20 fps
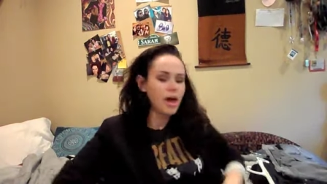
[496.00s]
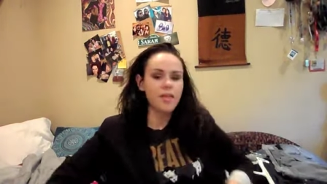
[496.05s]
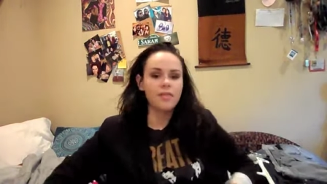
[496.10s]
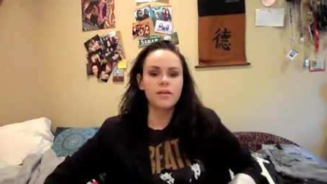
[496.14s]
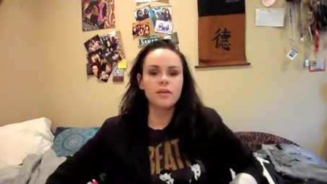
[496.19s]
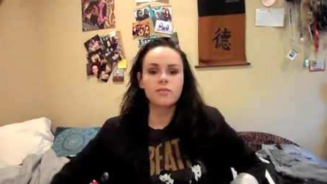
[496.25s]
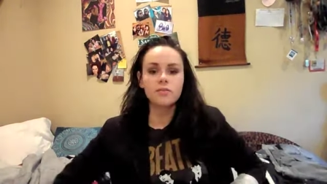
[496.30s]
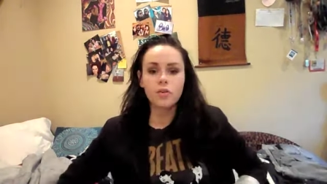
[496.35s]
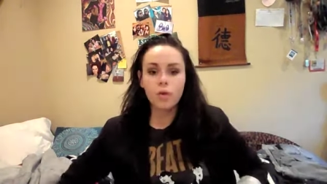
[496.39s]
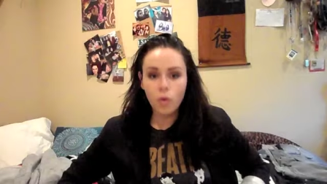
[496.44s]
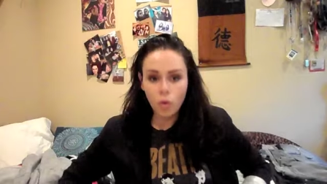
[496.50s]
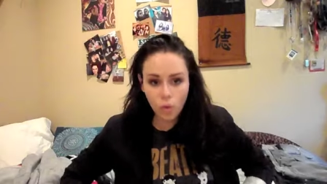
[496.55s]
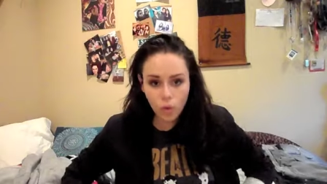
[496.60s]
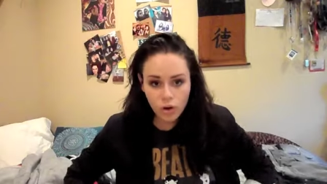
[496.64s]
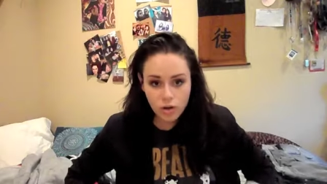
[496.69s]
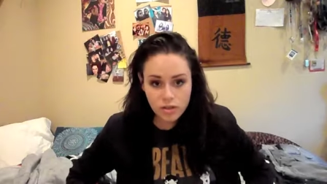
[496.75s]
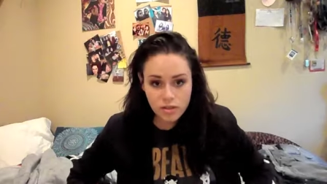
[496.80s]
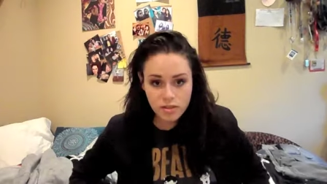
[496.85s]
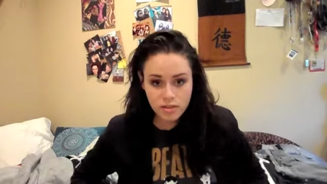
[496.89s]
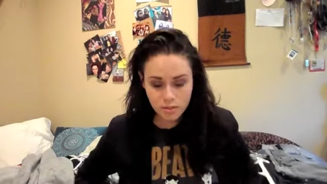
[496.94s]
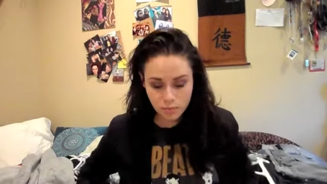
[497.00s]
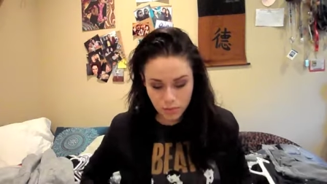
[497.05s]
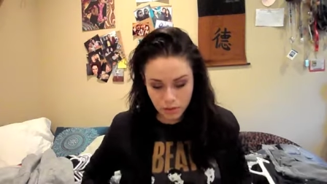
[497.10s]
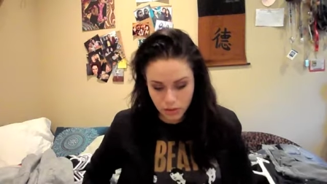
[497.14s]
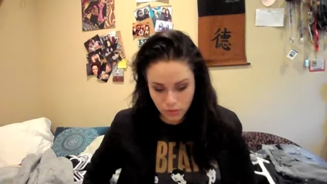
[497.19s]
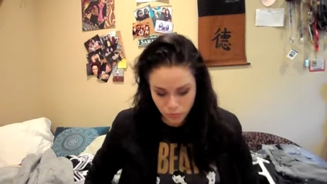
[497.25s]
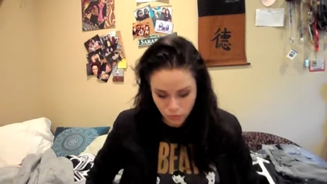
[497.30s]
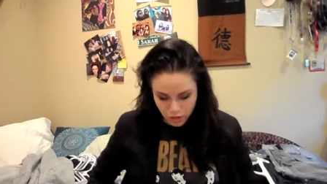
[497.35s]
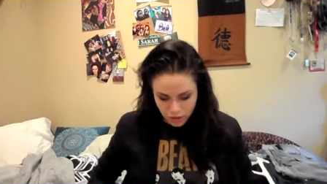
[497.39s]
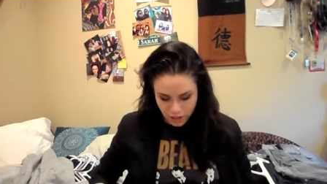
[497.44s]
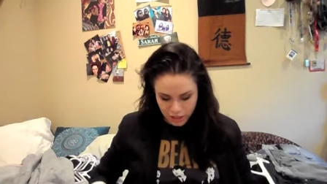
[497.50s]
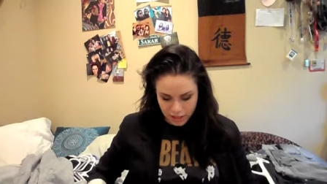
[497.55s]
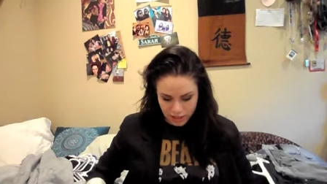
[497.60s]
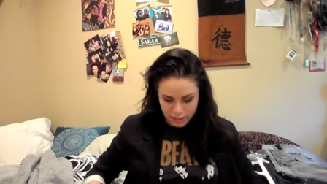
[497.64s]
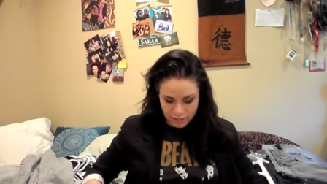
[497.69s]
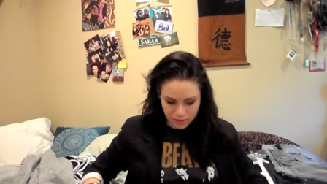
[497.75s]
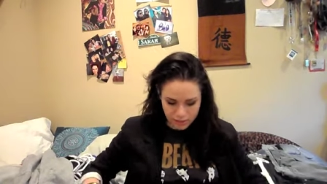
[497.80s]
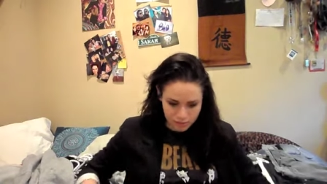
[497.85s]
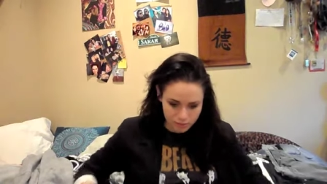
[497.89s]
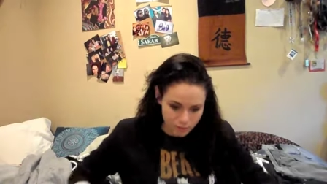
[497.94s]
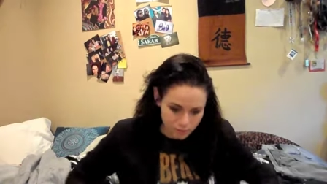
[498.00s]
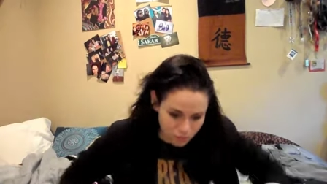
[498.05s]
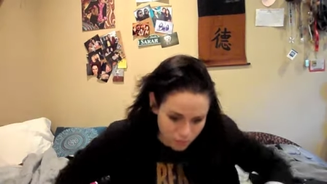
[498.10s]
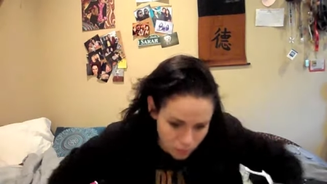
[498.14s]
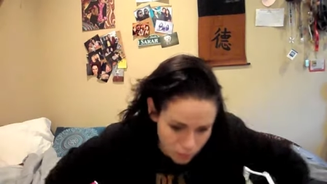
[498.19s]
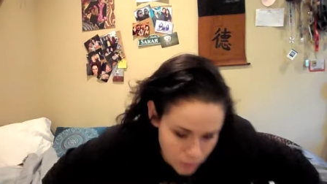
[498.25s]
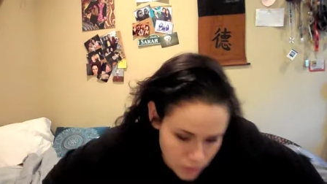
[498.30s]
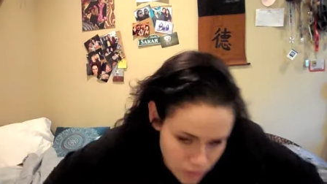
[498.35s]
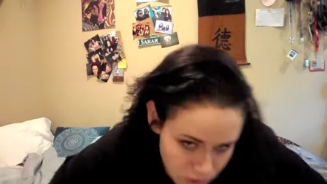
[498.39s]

And then of course the blue jean, which